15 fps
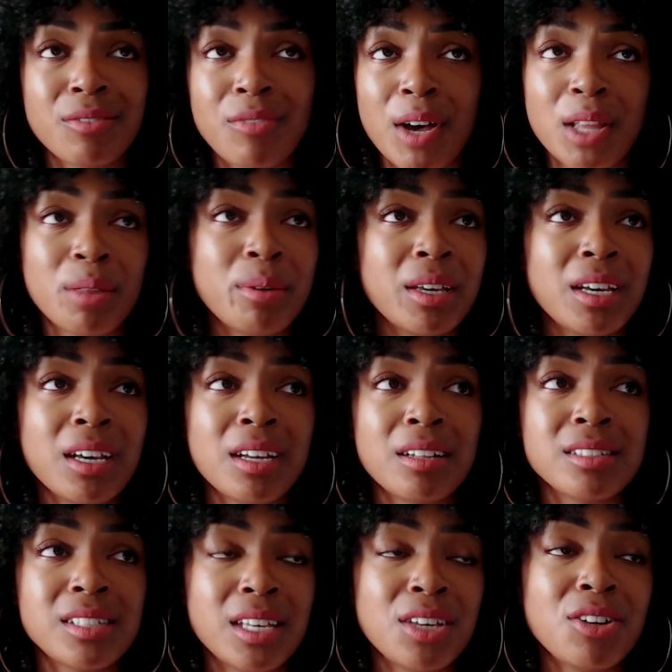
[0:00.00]
following,
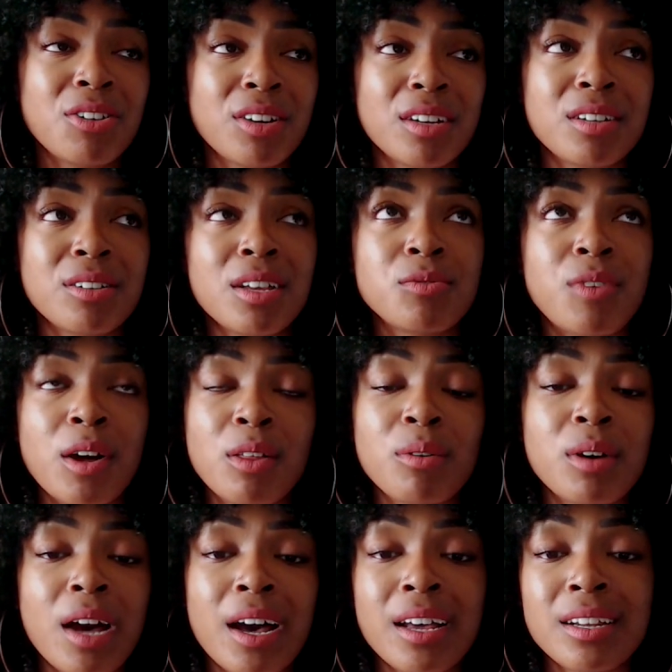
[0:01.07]
saying you're gonna follow
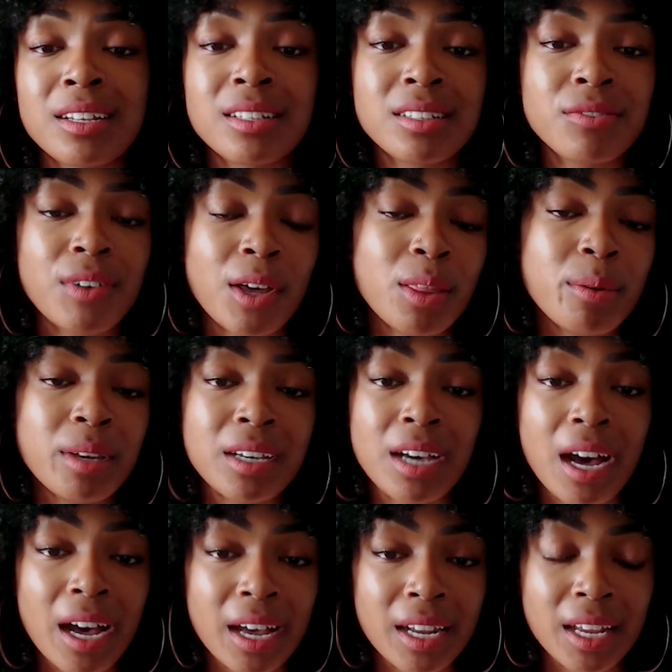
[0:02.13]
God, following
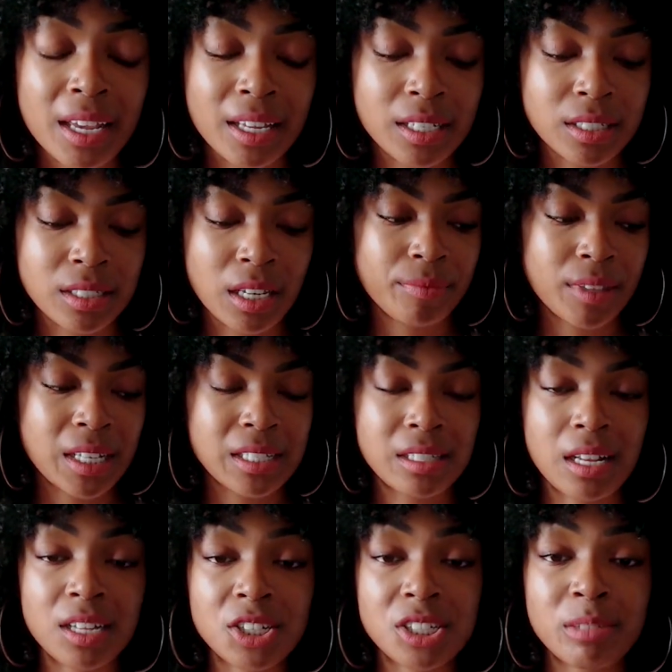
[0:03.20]
God and it's
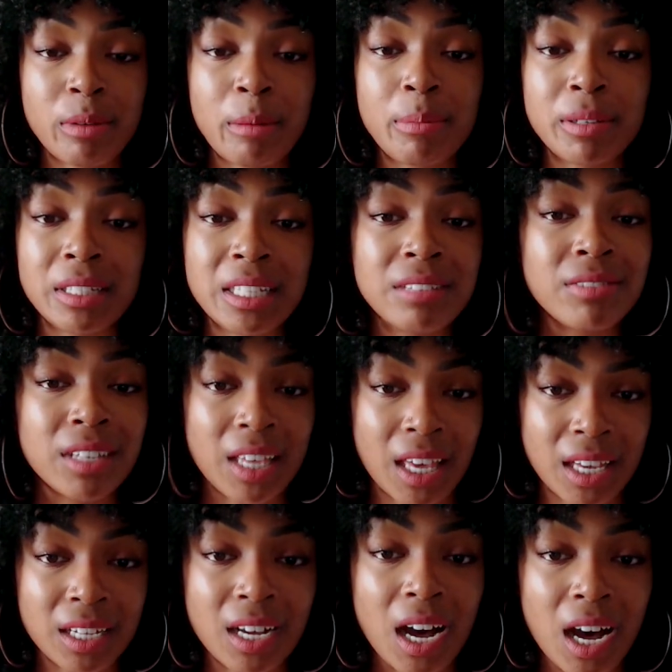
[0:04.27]
not just about believing
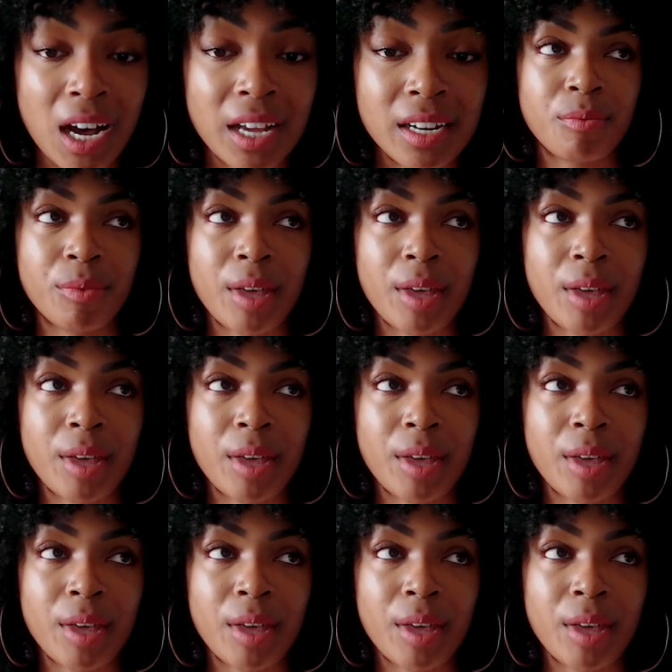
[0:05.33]
in God.